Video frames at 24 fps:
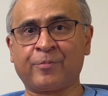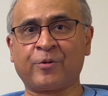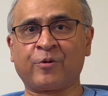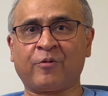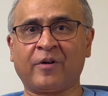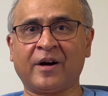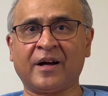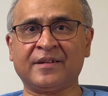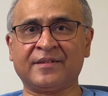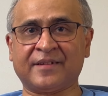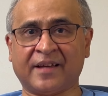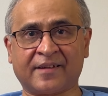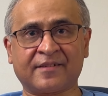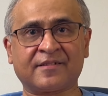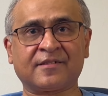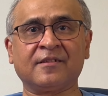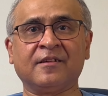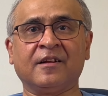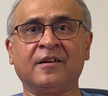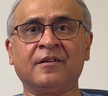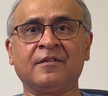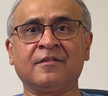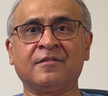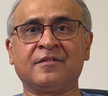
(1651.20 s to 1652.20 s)
provides
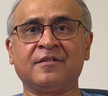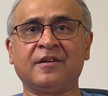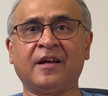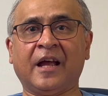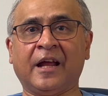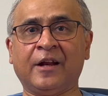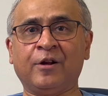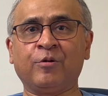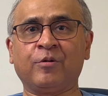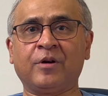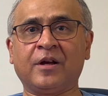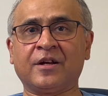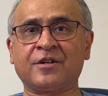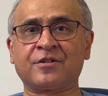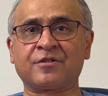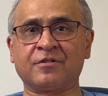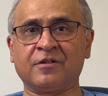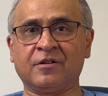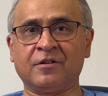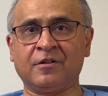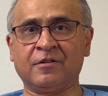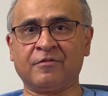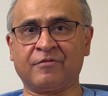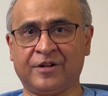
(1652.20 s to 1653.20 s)
excellent
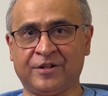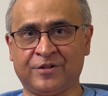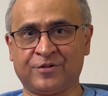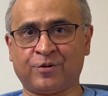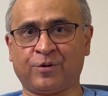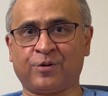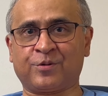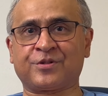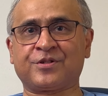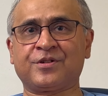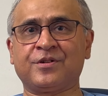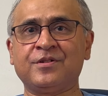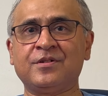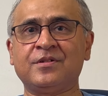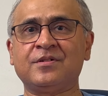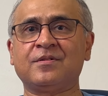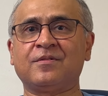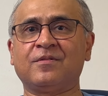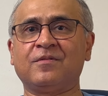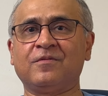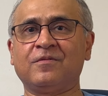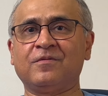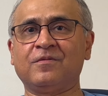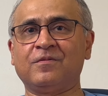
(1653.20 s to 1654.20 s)
educational
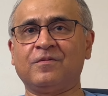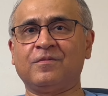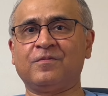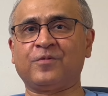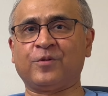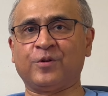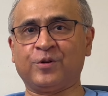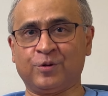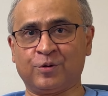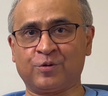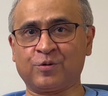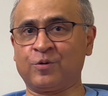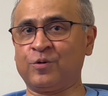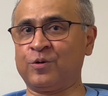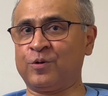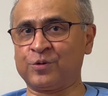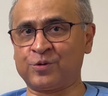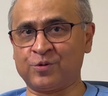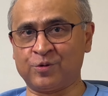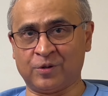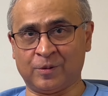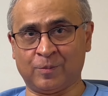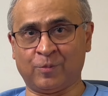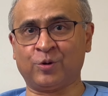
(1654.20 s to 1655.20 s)
resources for you to go
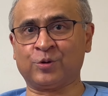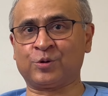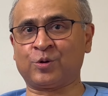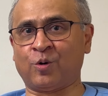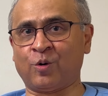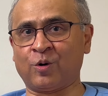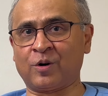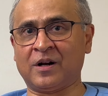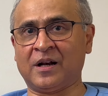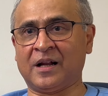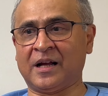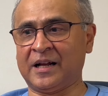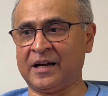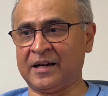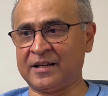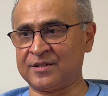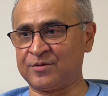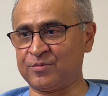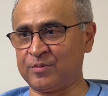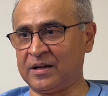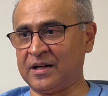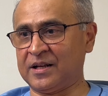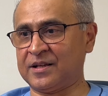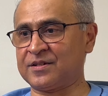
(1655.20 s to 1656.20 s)
through both online
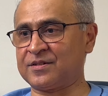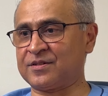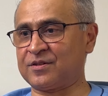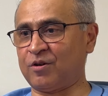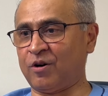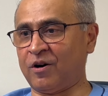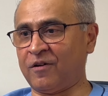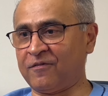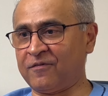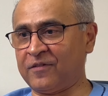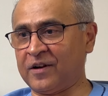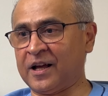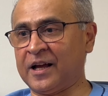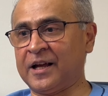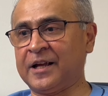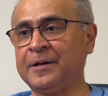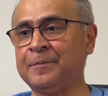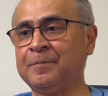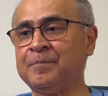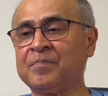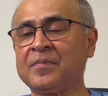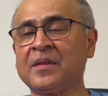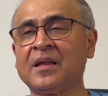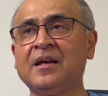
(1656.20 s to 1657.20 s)
as well as
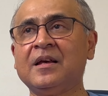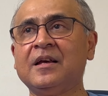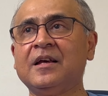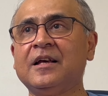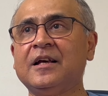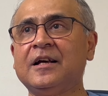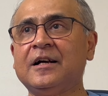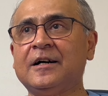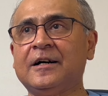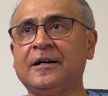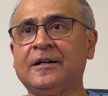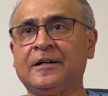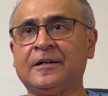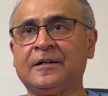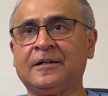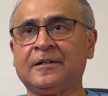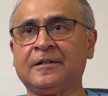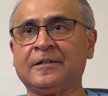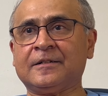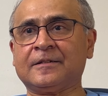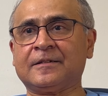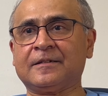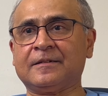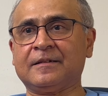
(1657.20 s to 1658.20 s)
offline.
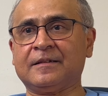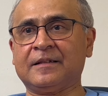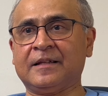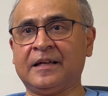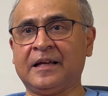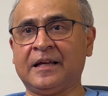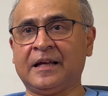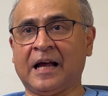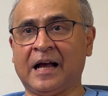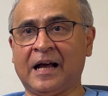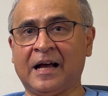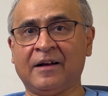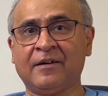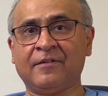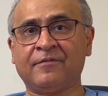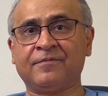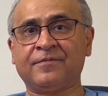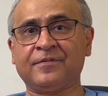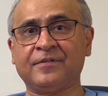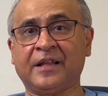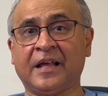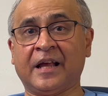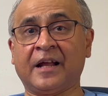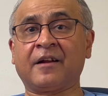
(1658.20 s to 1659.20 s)

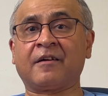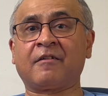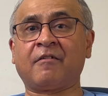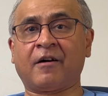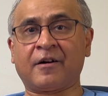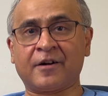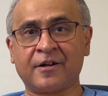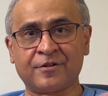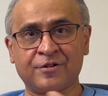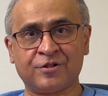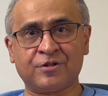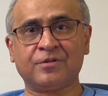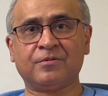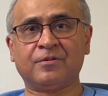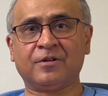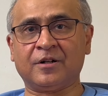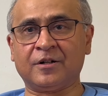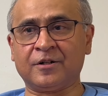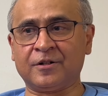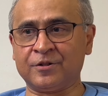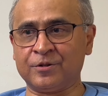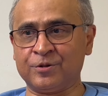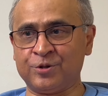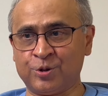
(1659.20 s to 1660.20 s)
They encourage
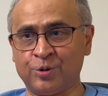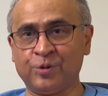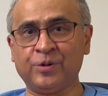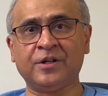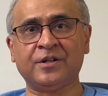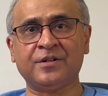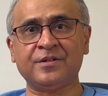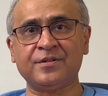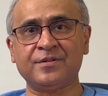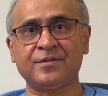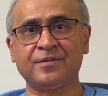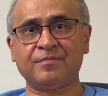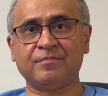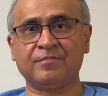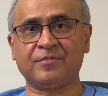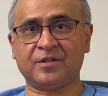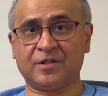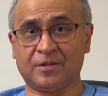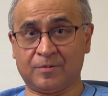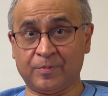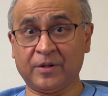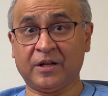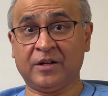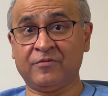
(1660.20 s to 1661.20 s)
juniors,
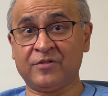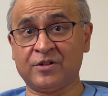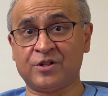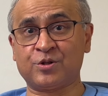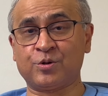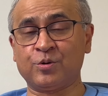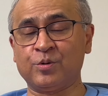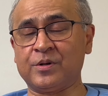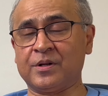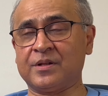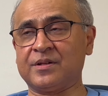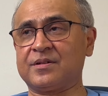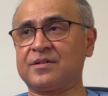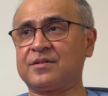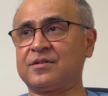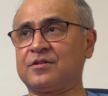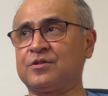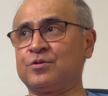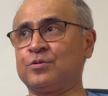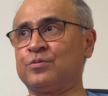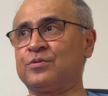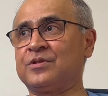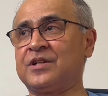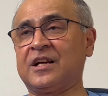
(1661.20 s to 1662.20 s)
even students,
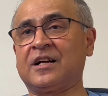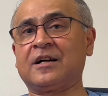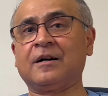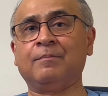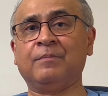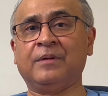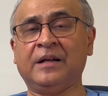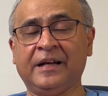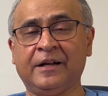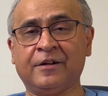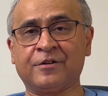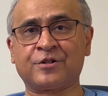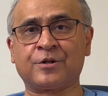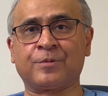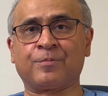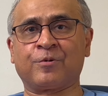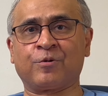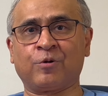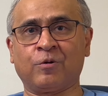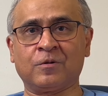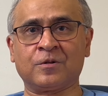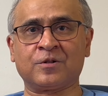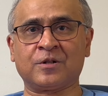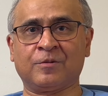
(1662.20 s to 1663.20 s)
to take up leadership
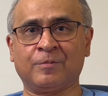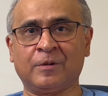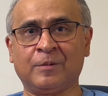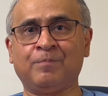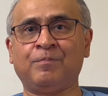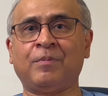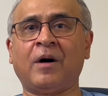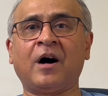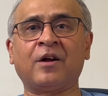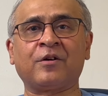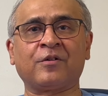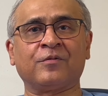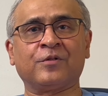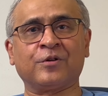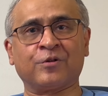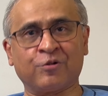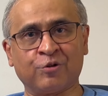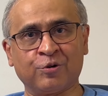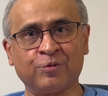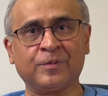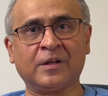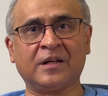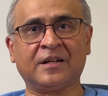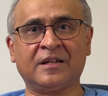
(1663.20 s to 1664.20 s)
roles and be part of the
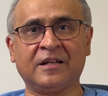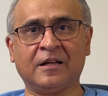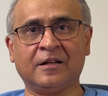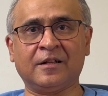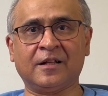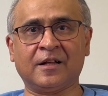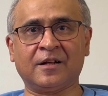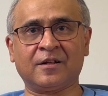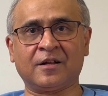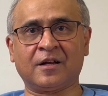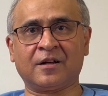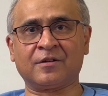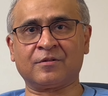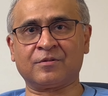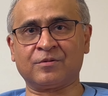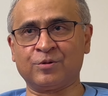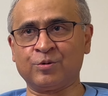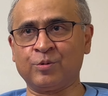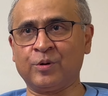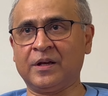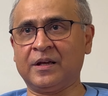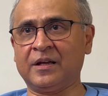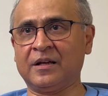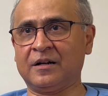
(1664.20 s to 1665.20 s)
group that are
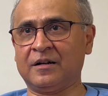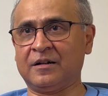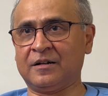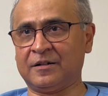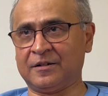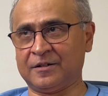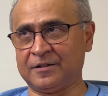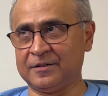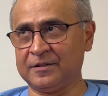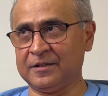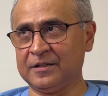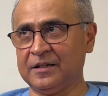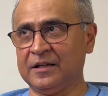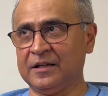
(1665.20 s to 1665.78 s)
doing a